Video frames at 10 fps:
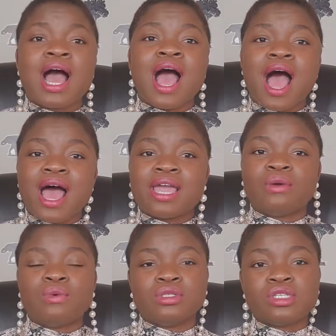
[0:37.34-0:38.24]
I
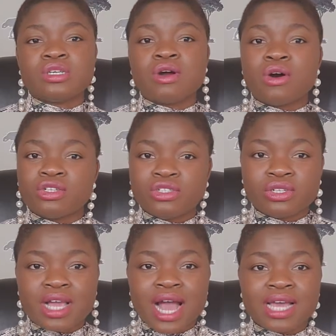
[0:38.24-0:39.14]
want to urge you
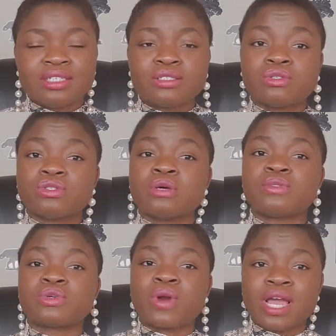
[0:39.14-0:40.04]
guys to
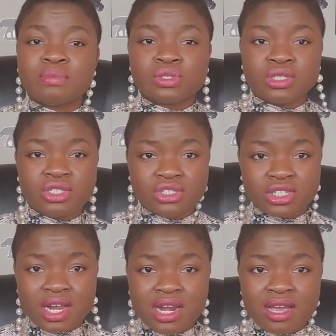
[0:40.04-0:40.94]
subscribe to this
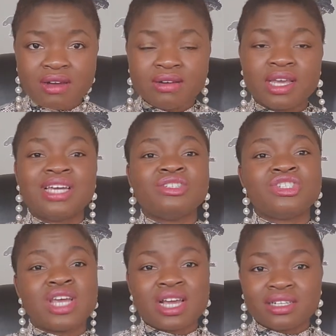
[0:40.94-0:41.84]
channel.
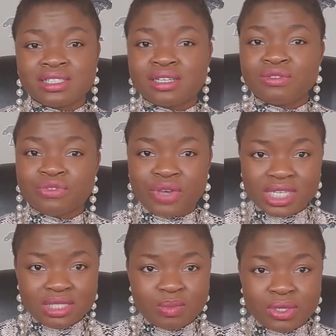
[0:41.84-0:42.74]
Check us on
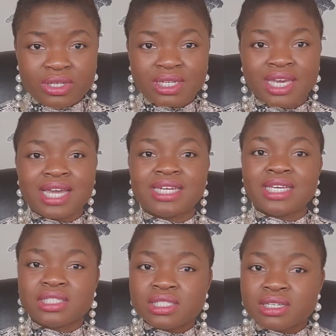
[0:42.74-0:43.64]
Facebook and
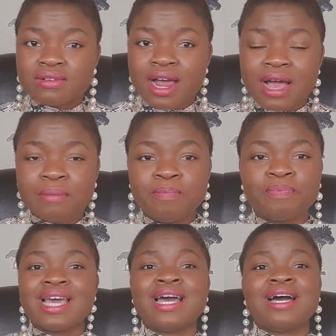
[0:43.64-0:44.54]
Instagram.
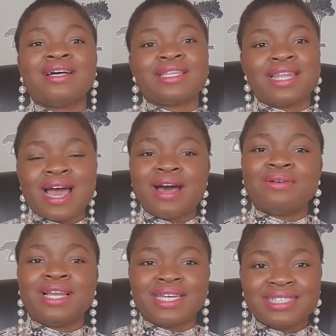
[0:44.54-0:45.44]

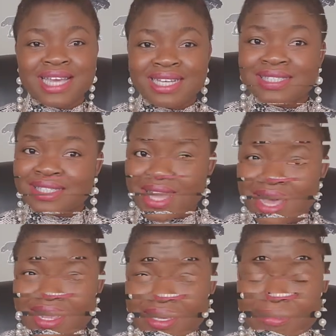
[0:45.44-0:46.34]
Now, let's get
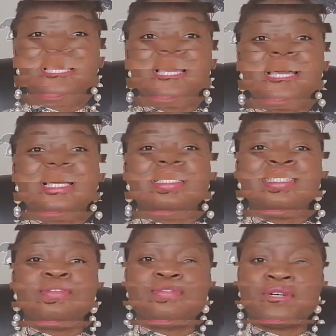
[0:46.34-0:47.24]
started.
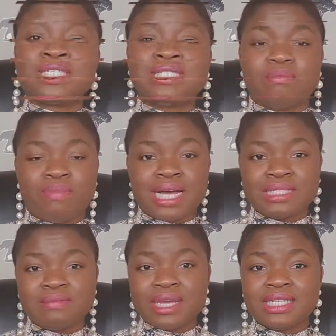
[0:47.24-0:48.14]
The first
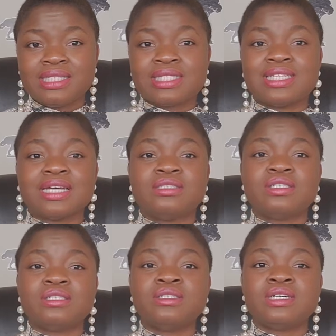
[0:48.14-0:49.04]
department that
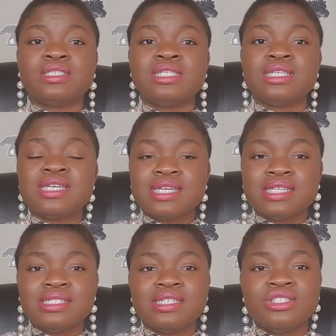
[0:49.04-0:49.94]
do not
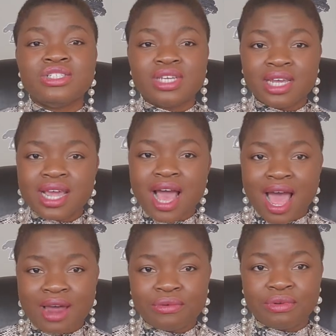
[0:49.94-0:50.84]
need the
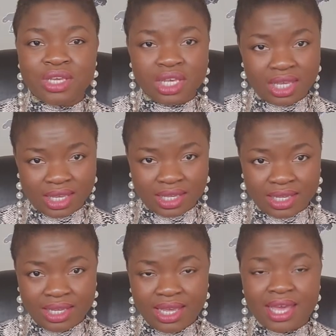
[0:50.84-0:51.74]

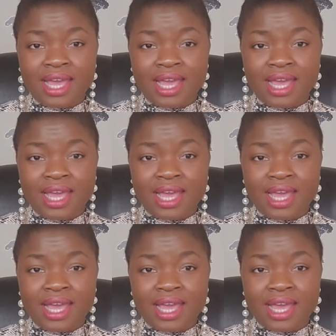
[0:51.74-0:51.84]
GRE